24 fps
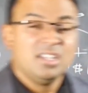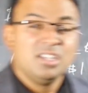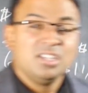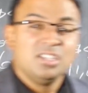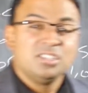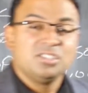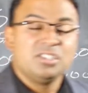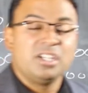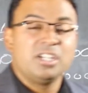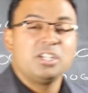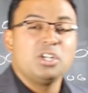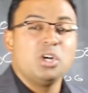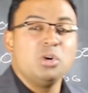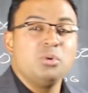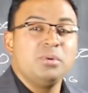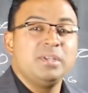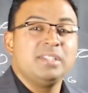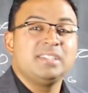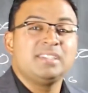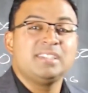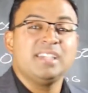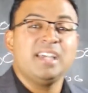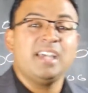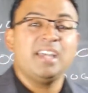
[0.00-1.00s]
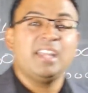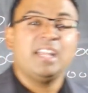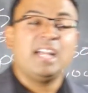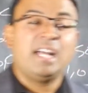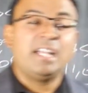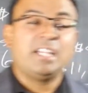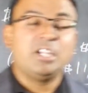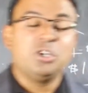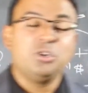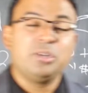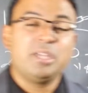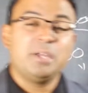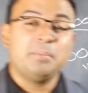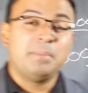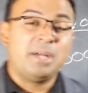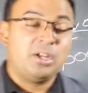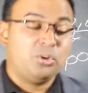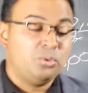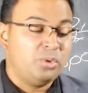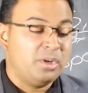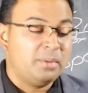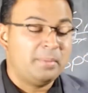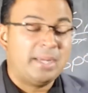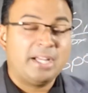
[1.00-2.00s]
So I go inside, I go get
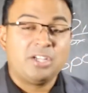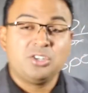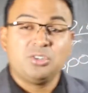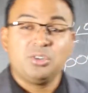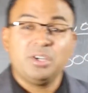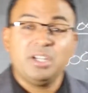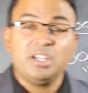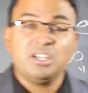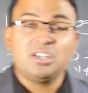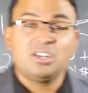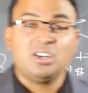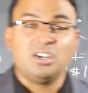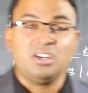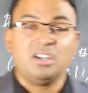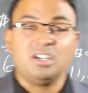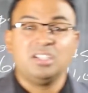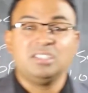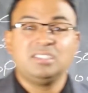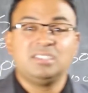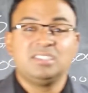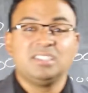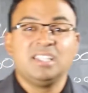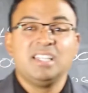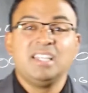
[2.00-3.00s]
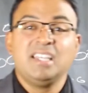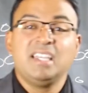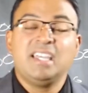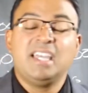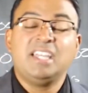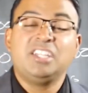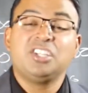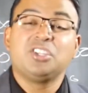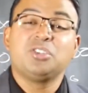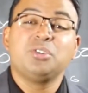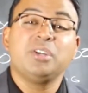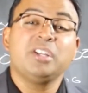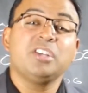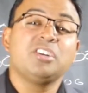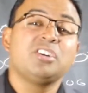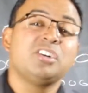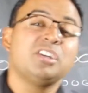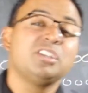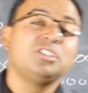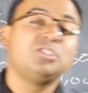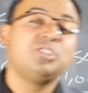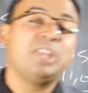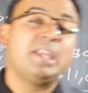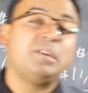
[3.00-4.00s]
one of my credit cards, and the credit
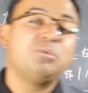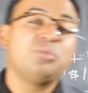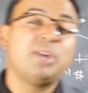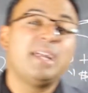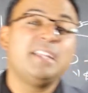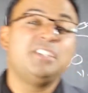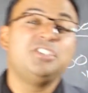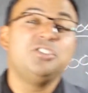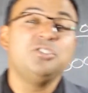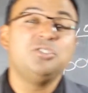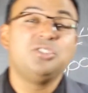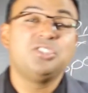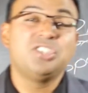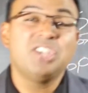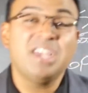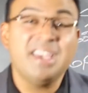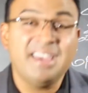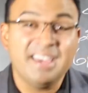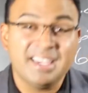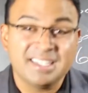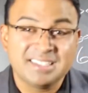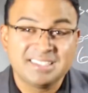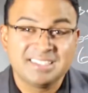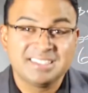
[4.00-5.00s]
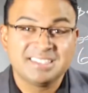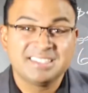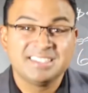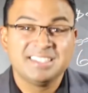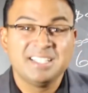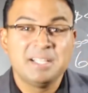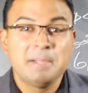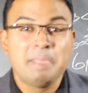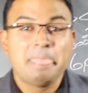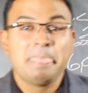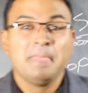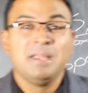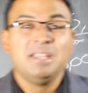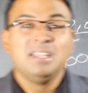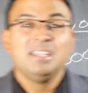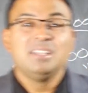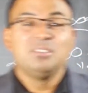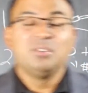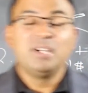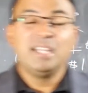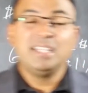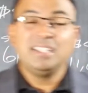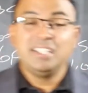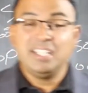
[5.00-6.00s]
cards, they write you checks,
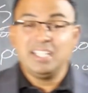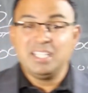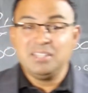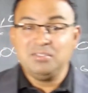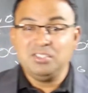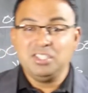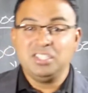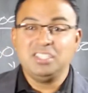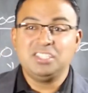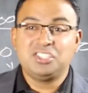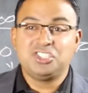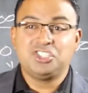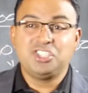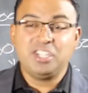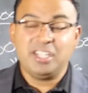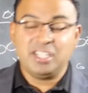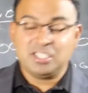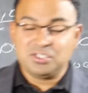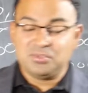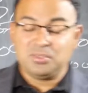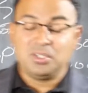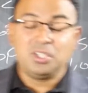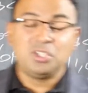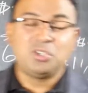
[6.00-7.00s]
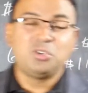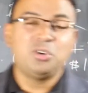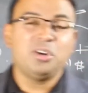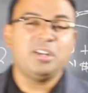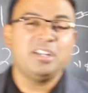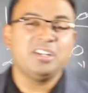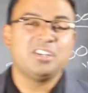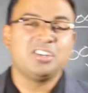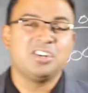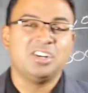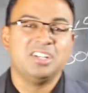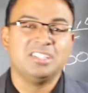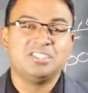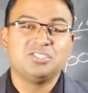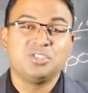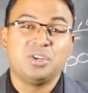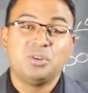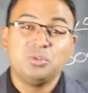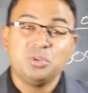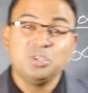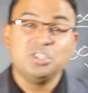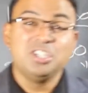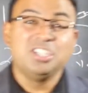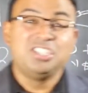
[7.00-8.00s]
right? They give you these checks for the credit card. So I
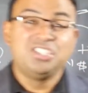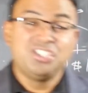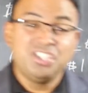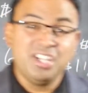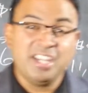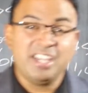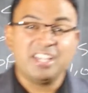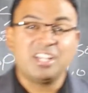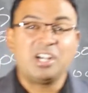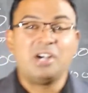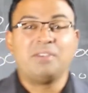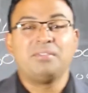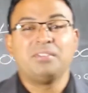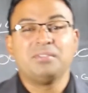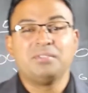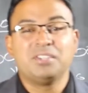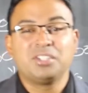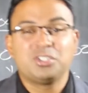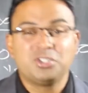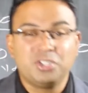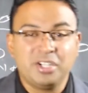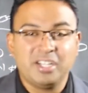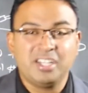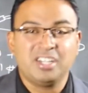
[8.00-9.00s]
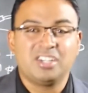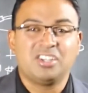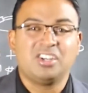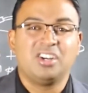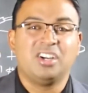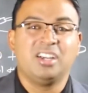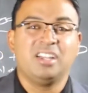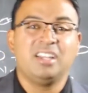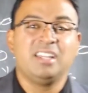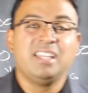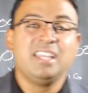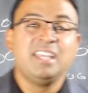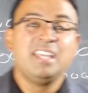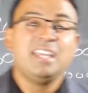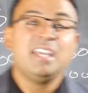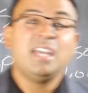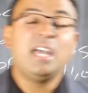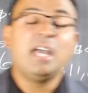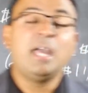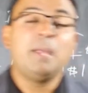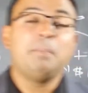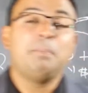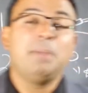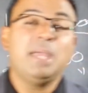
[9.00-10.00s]
wrote a check off of a credit card,
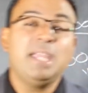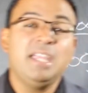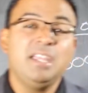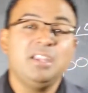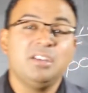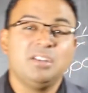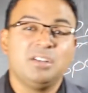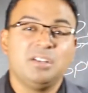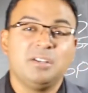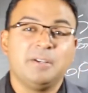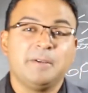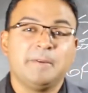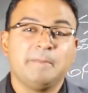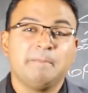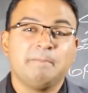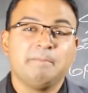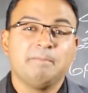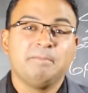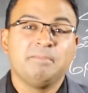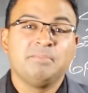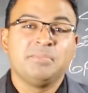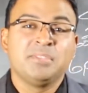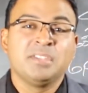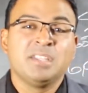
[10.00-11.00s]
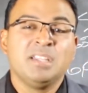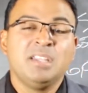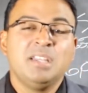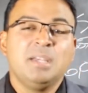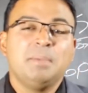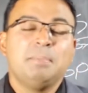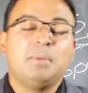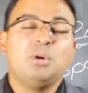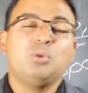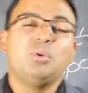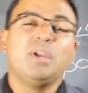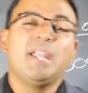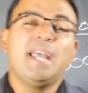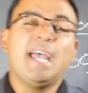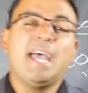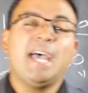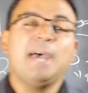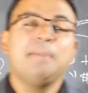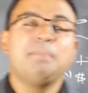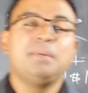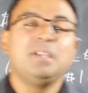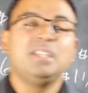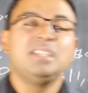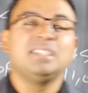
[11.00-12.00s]
and I paid her. But what
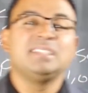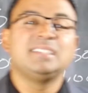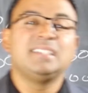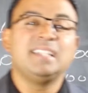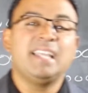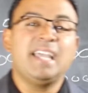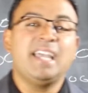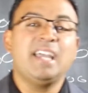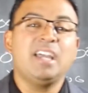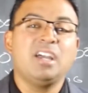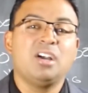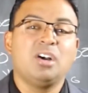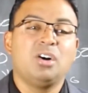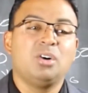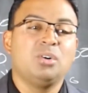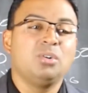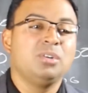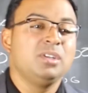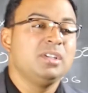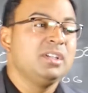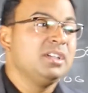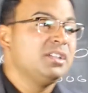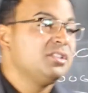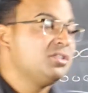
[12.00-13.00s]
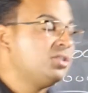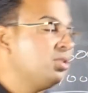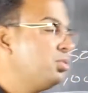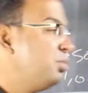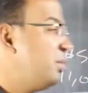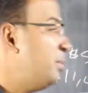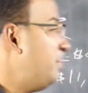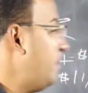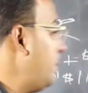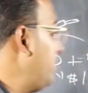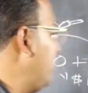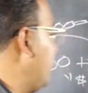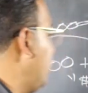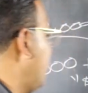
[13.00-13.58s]
happened is now, So remember